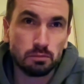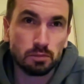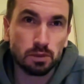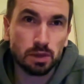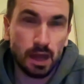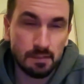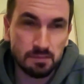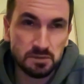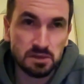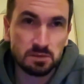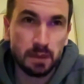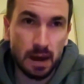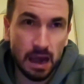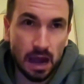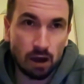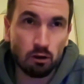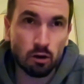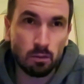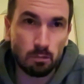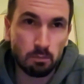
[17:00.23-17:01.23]
kept in
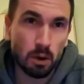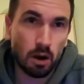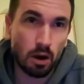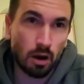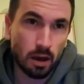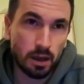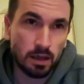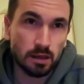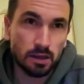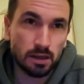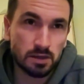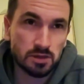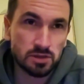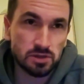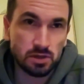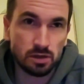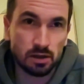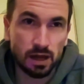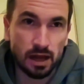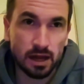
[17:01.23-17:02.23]
power by
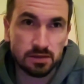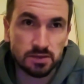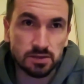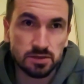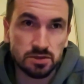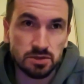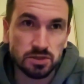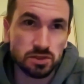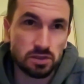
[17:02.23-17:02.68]
external actors,